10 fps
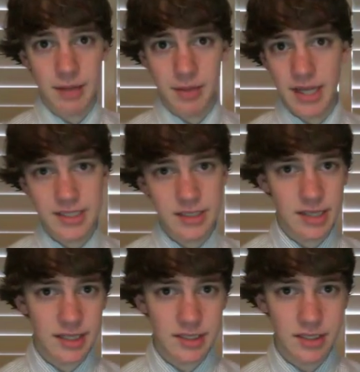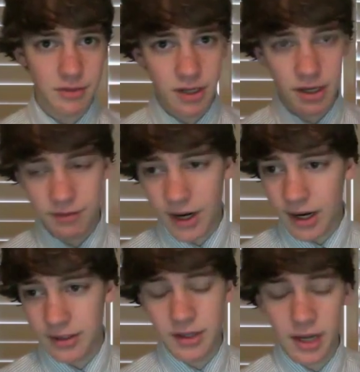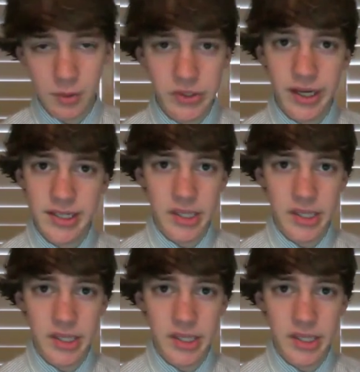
I mean, that's the kind of stuff you got to find. You got to realize